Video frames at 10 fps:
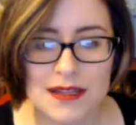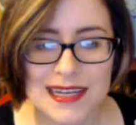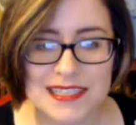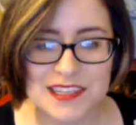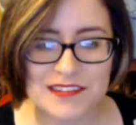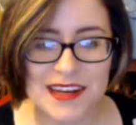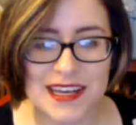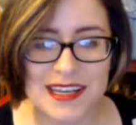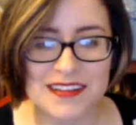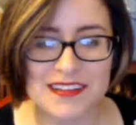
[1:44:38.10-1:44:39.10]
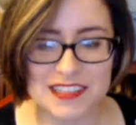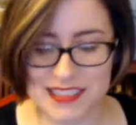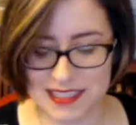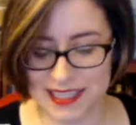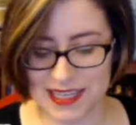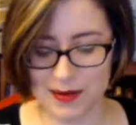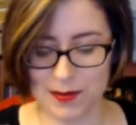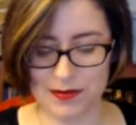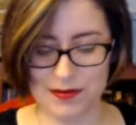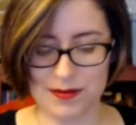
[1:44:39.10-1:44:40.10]
That's your regular sleep.
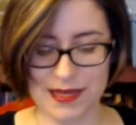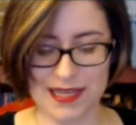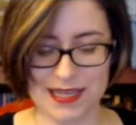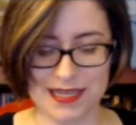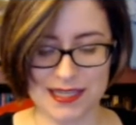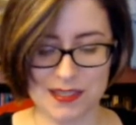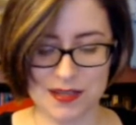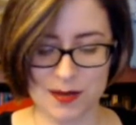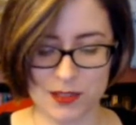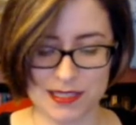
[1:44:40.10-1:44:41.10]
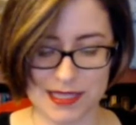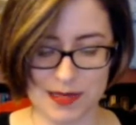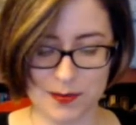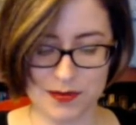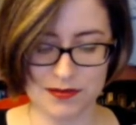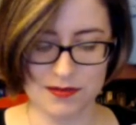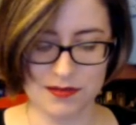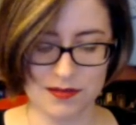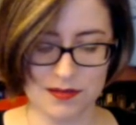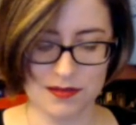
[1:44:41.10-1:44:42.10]
Oh my goodness, you need more sleep.
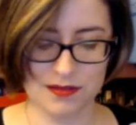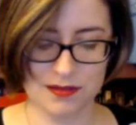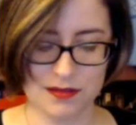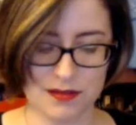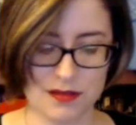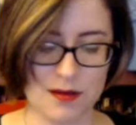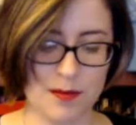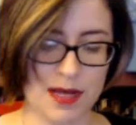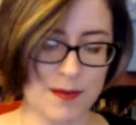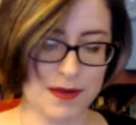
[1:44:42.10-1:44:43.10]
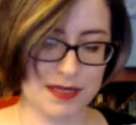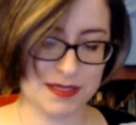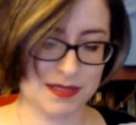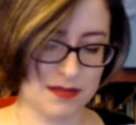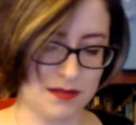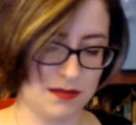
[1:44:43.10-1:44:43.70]
Puppies!